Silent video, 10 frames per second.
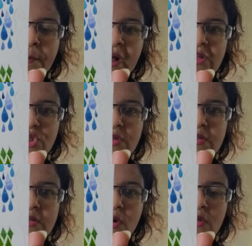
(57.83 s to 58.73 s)
patches
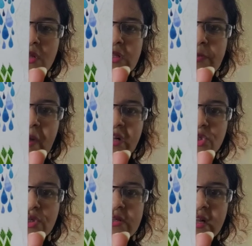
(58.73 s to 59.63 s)
on these
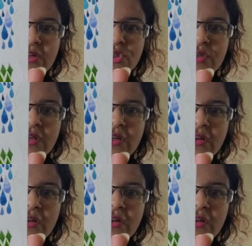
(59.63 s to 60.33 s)
patches actually